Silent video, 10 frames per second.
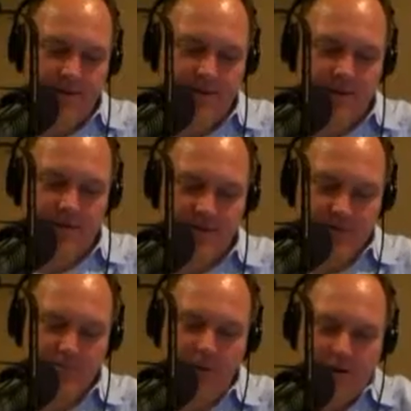there's
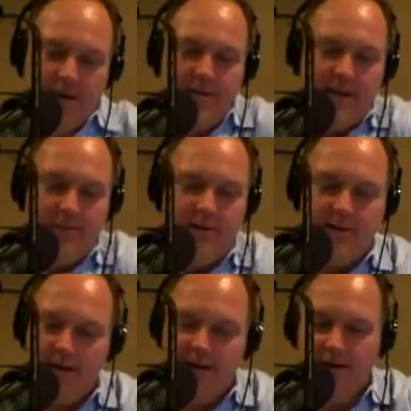this book that I
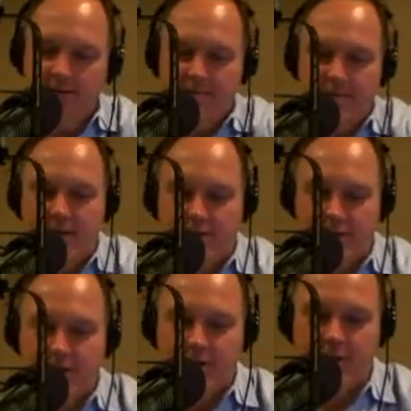read a
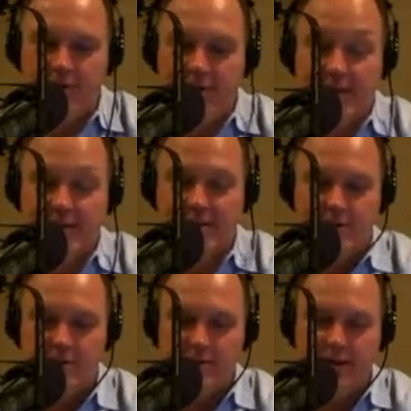summer ago and then listened
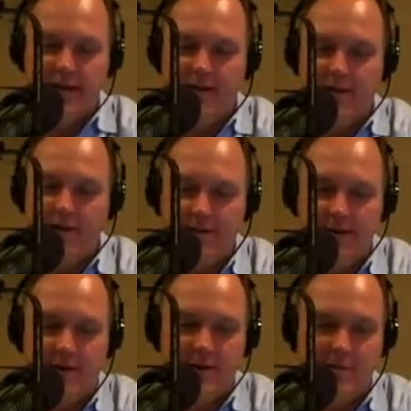to again on
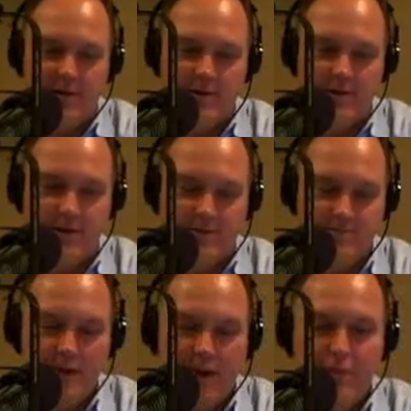the audiobooks called
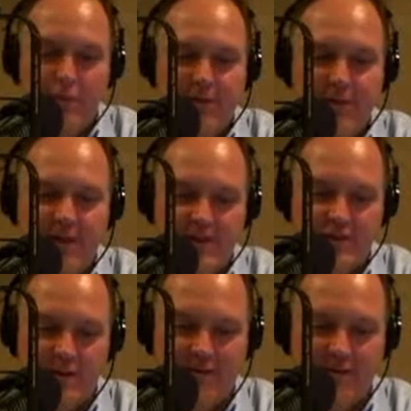A Brief
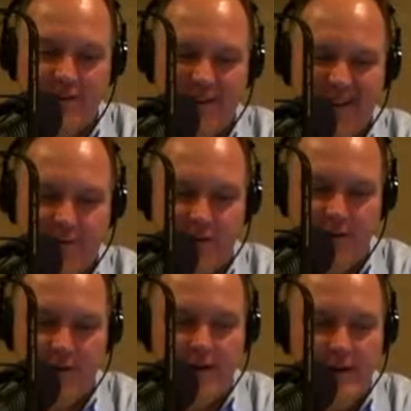History of Nearly
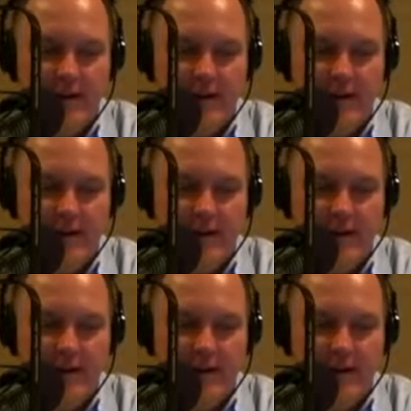Everything,